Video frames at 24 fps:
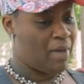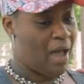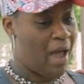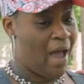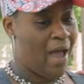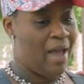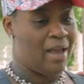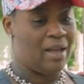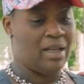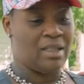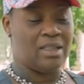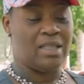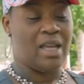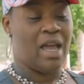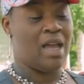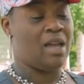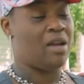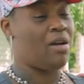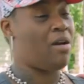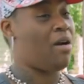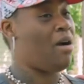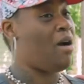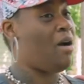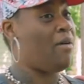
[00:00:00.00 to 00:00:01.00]
I had to
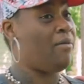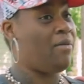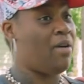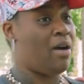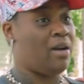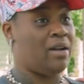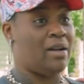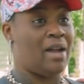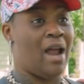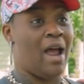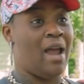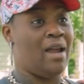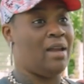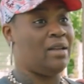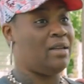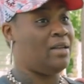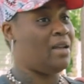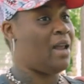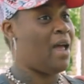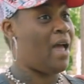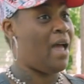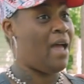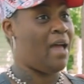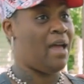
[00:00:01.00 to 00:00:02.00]
take care of her night
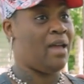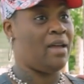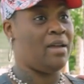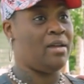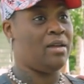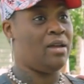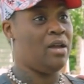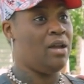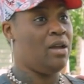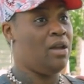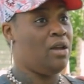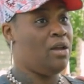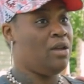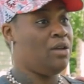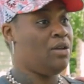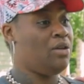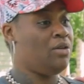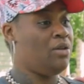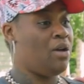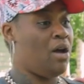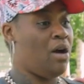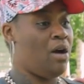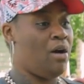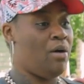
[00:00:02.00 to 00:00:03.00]
and day,
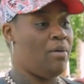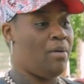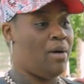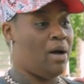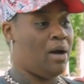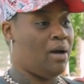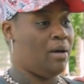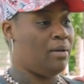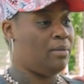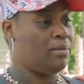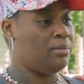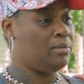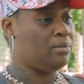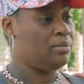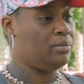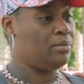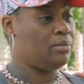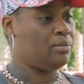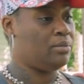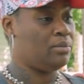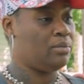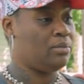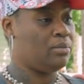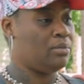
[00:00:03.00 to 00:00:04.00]
you know,
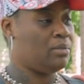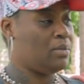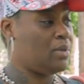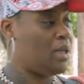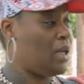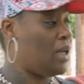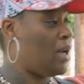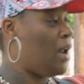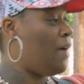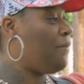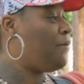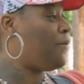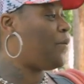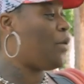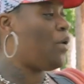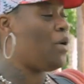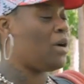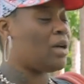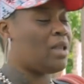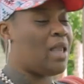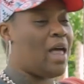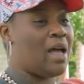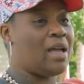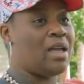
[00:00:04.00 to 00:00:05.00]
get up
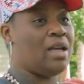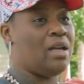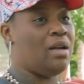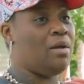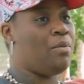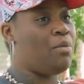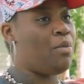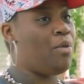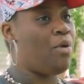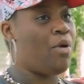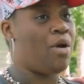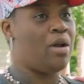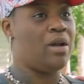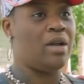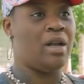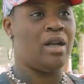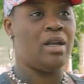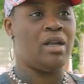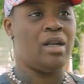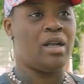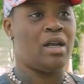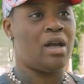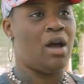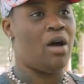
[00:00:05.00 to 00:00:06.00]
4 o'clock in the
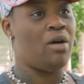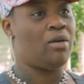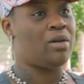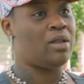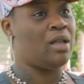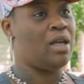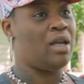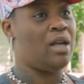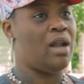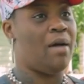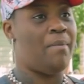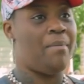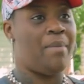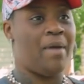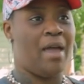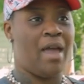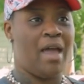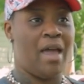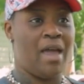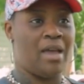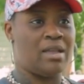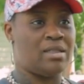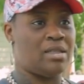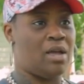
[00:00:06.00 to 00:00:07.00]
morning to go clean her
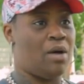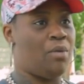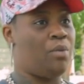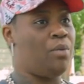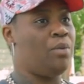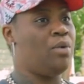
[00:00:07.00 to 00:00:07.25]
bags, her